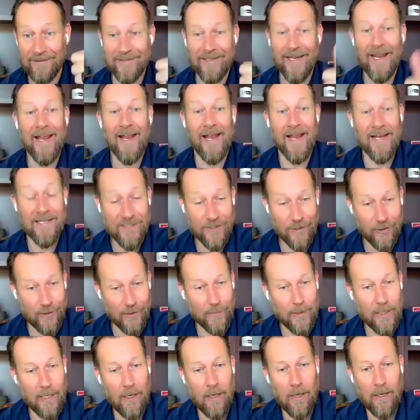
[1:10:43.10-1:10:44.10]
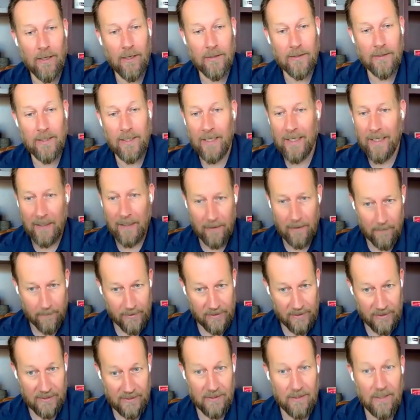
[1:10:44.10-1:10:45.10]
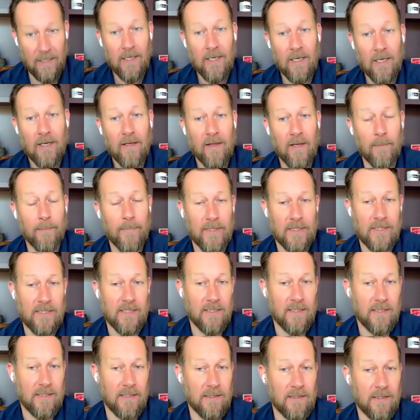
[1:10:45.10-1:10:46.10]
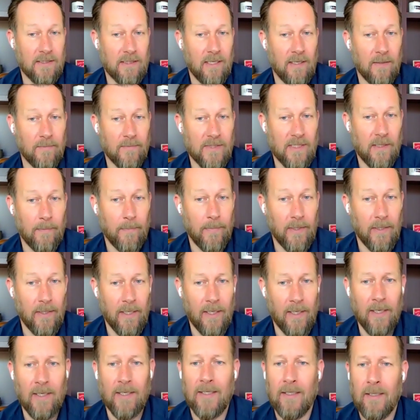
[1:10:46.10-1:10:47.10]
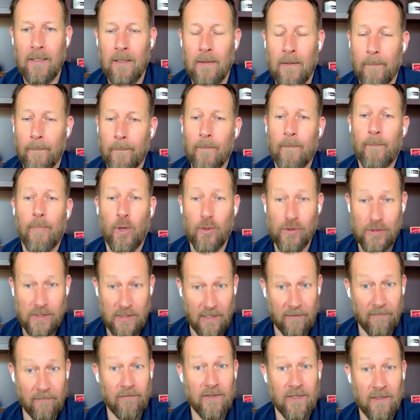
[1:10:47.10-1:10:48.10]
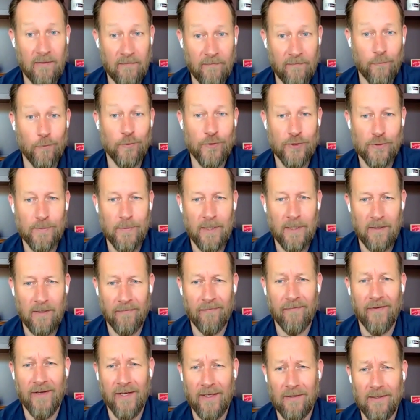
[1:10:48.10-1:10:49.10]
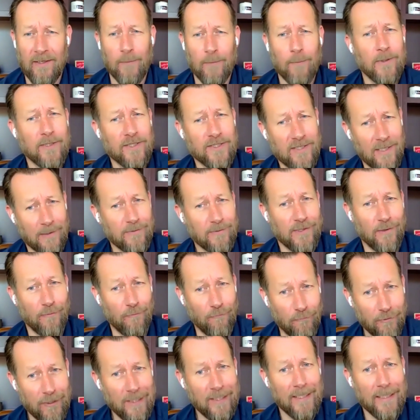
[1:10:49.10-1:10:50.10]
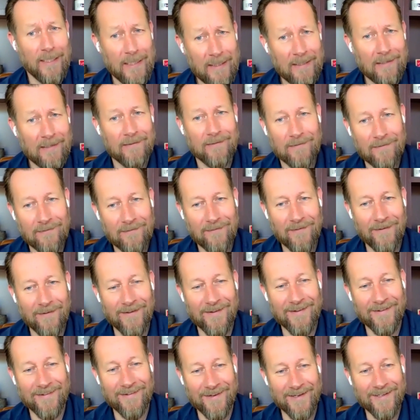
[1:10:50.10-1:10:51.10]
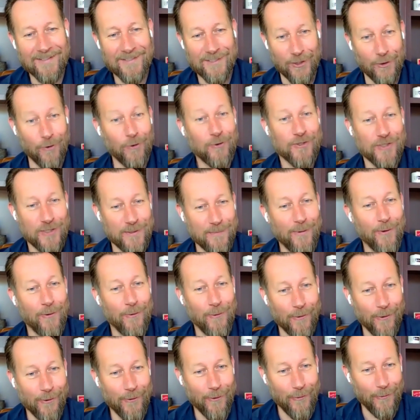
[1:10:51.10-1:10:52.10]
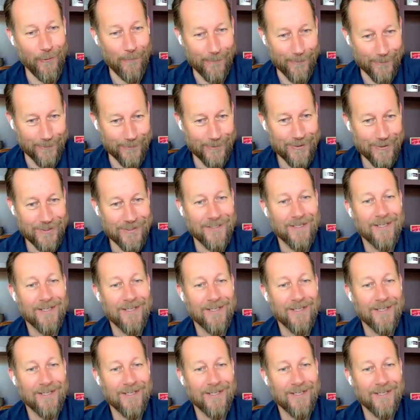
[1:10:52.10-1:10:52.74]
Yeah, it's going to be hard. And again, the persistence comes up in there, and positive reinforcement of failure, which sounds it's an oxymoron almost.